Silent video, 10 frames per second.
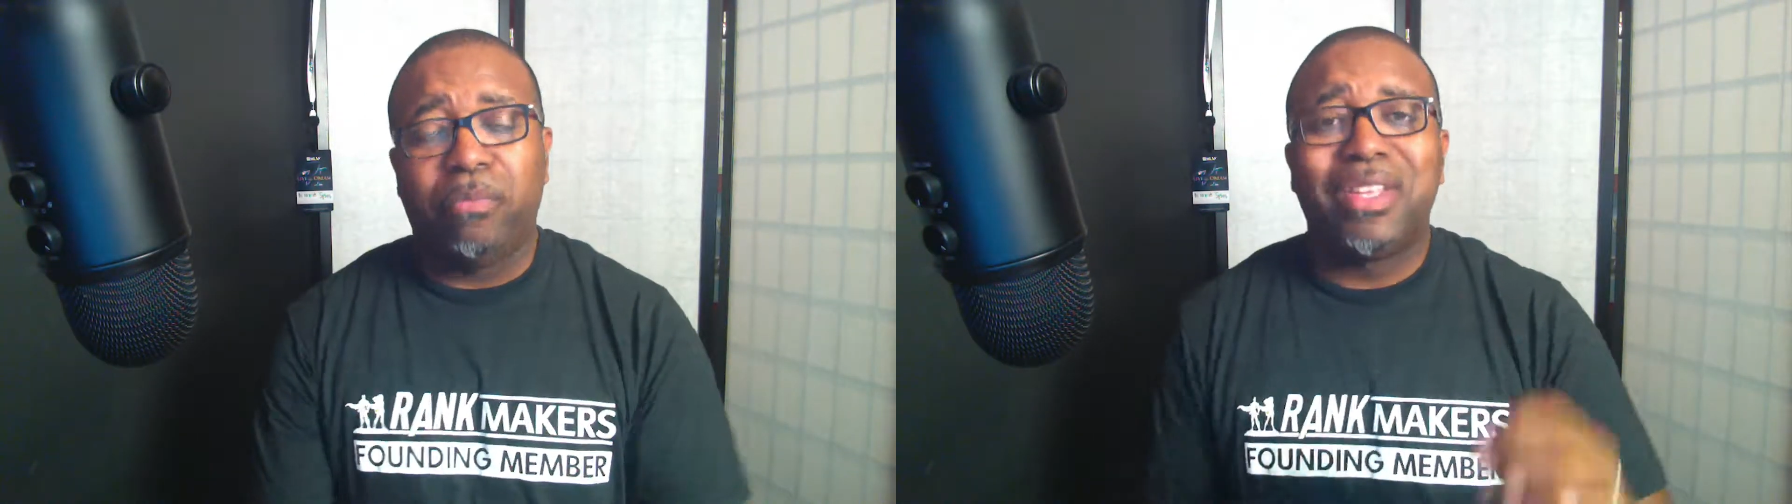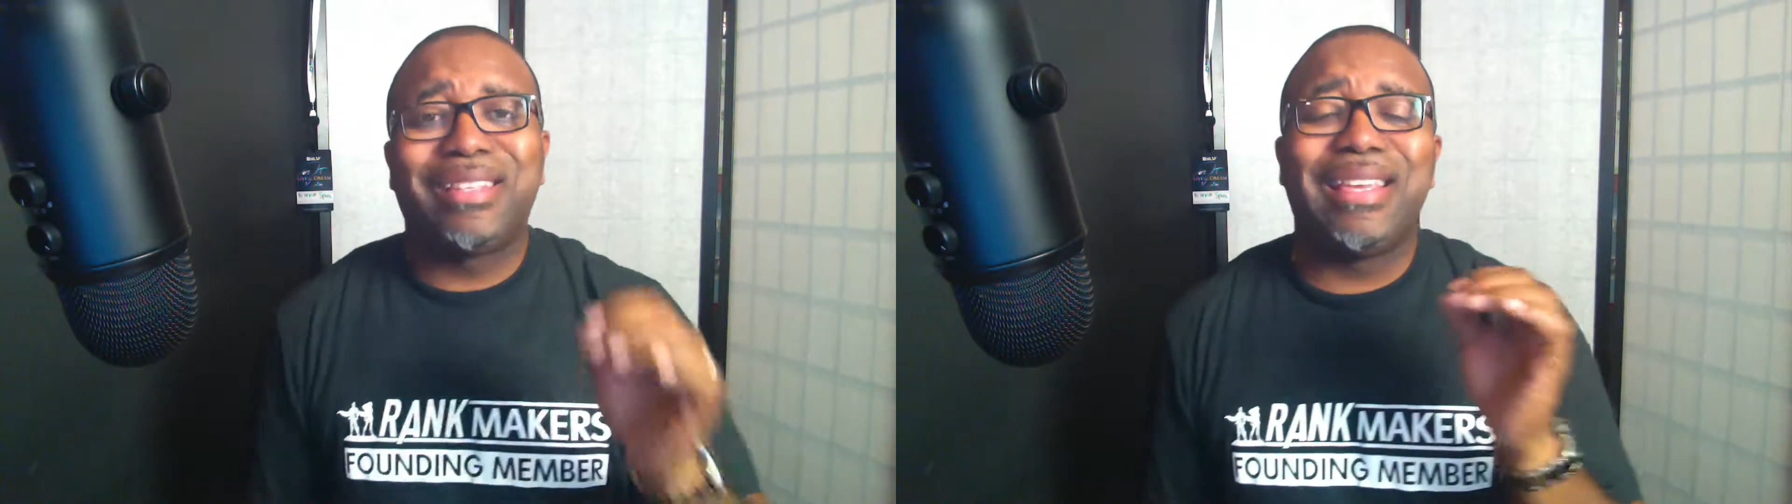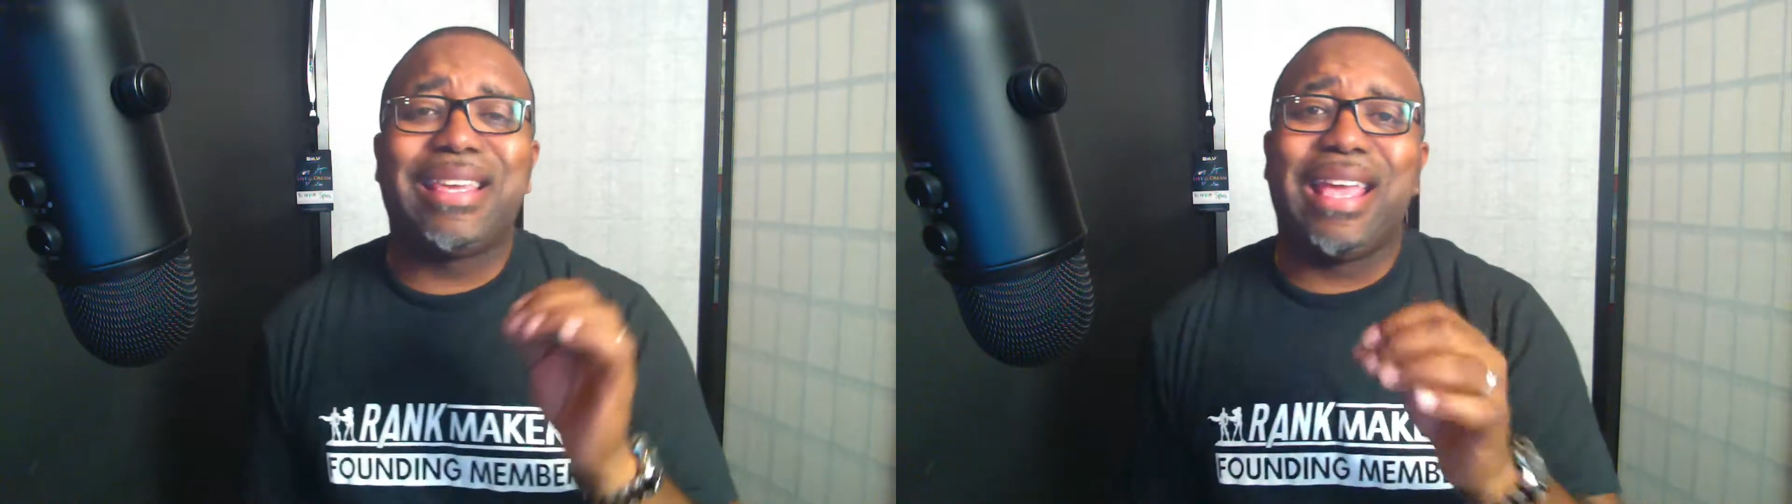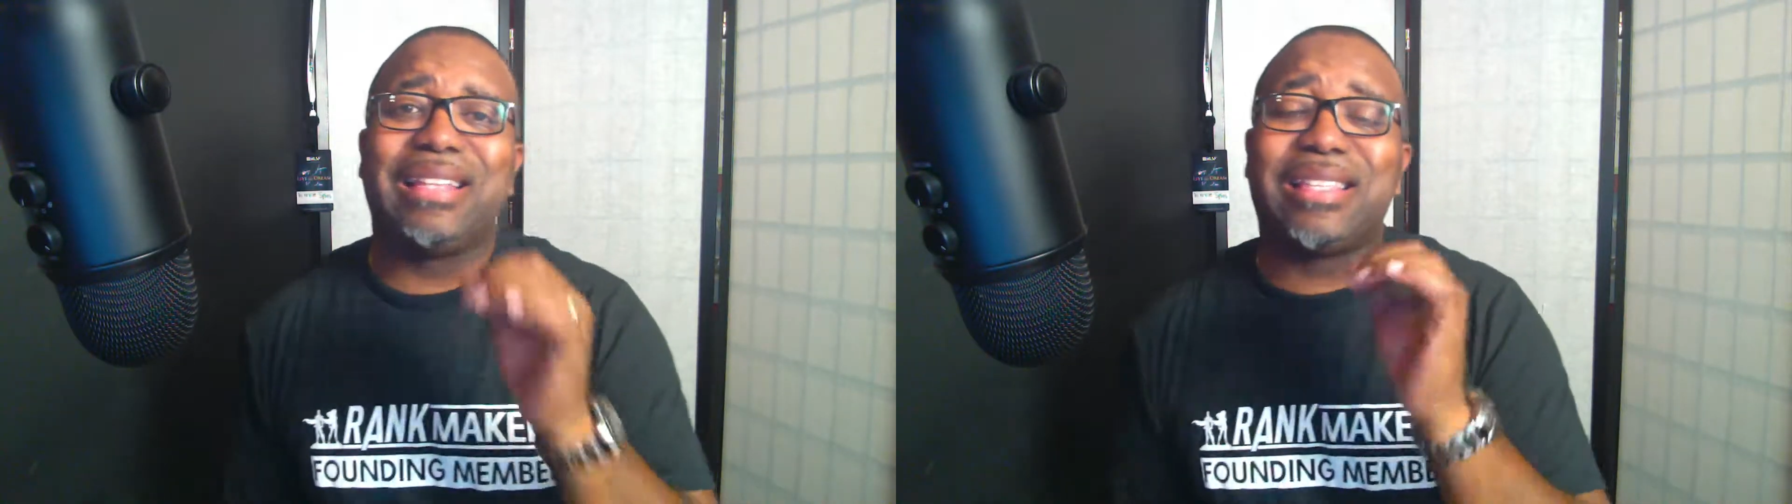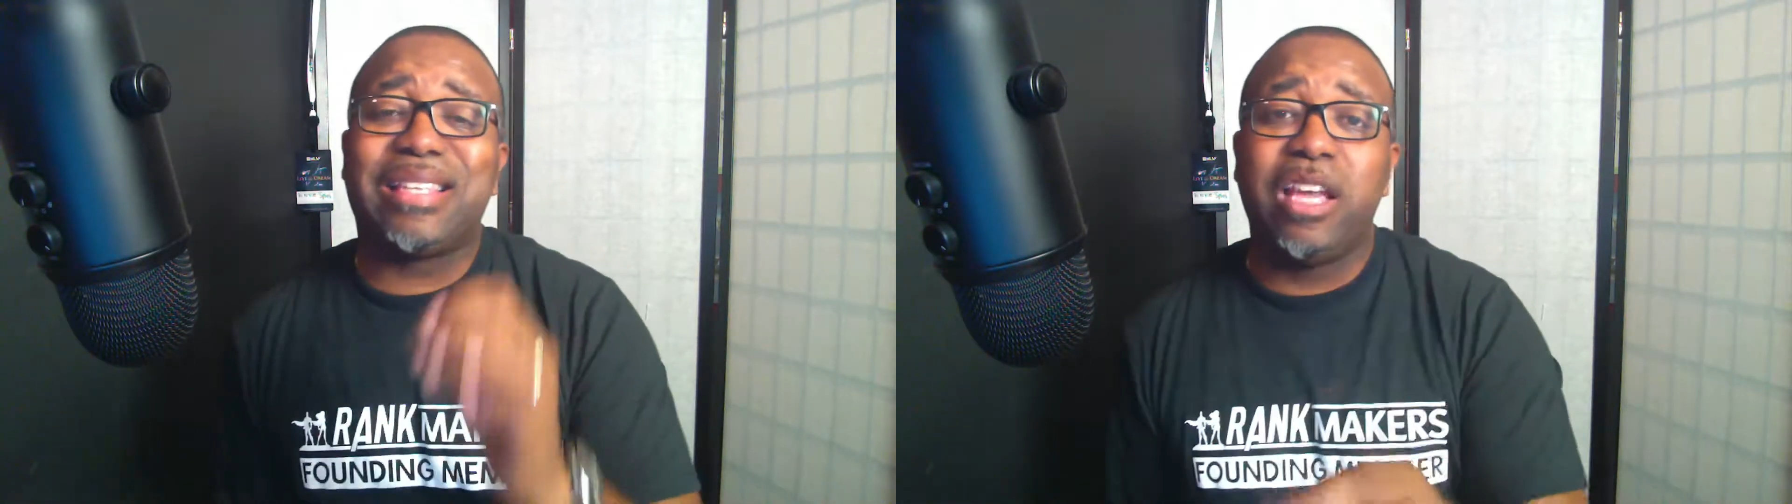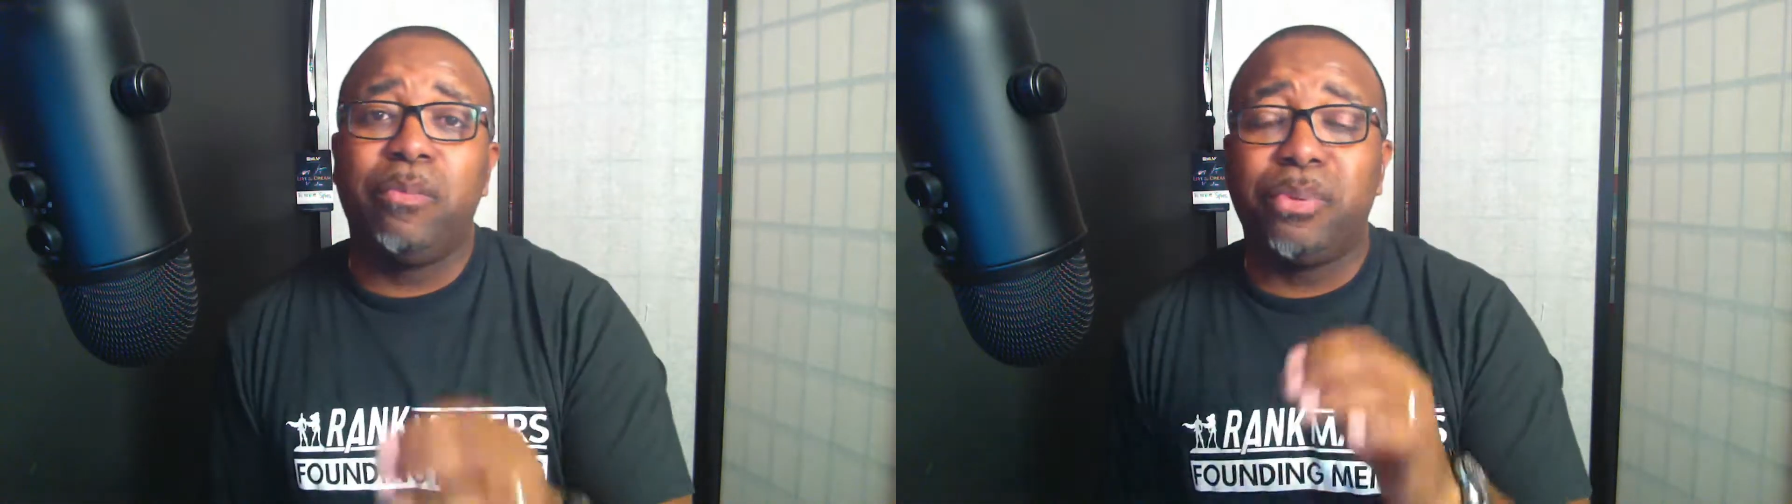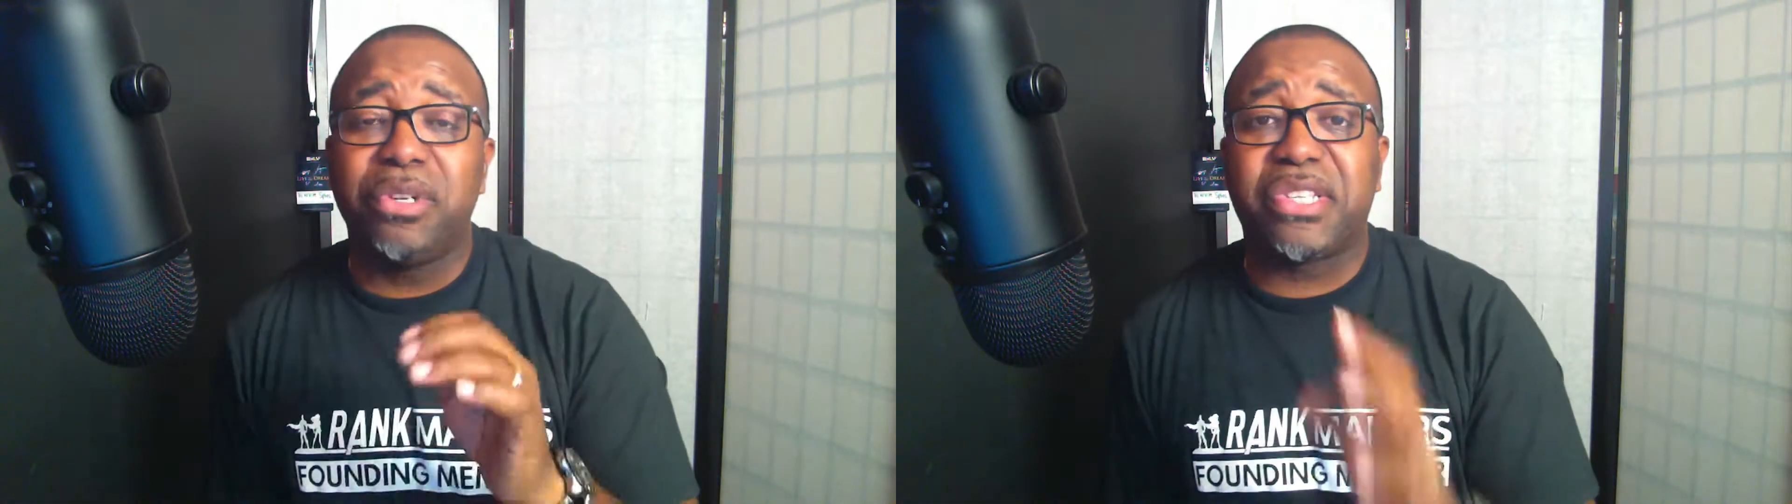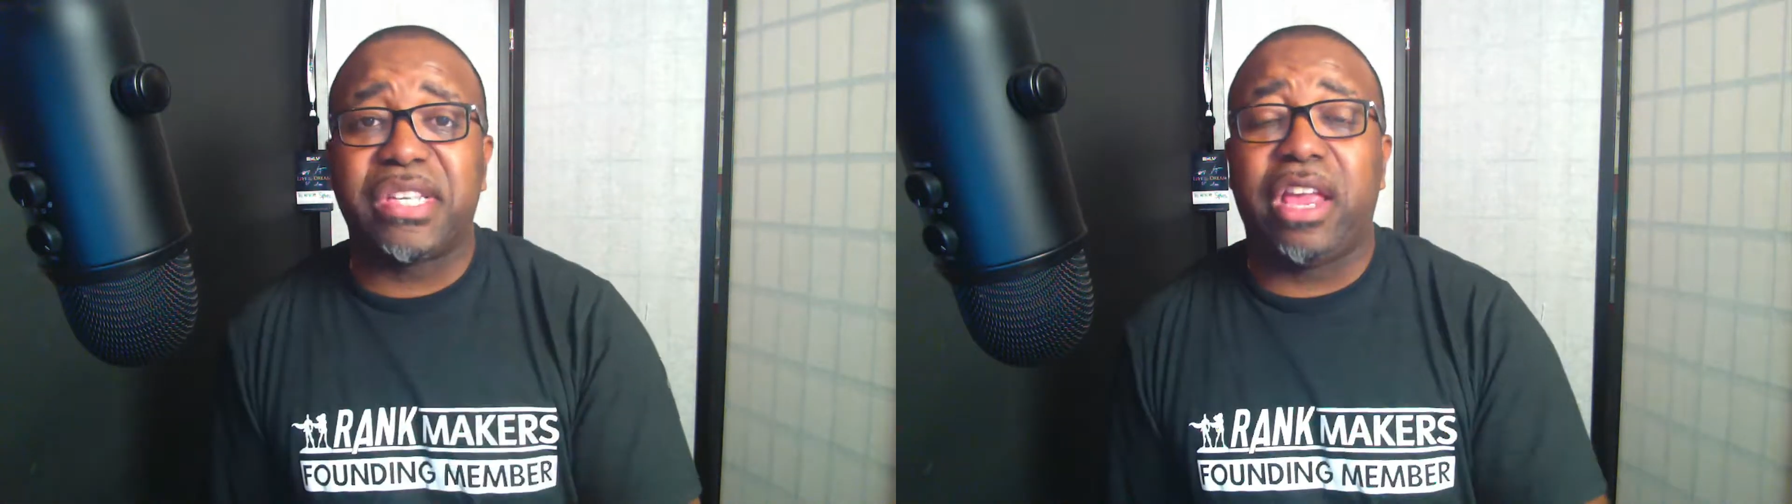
to get 10%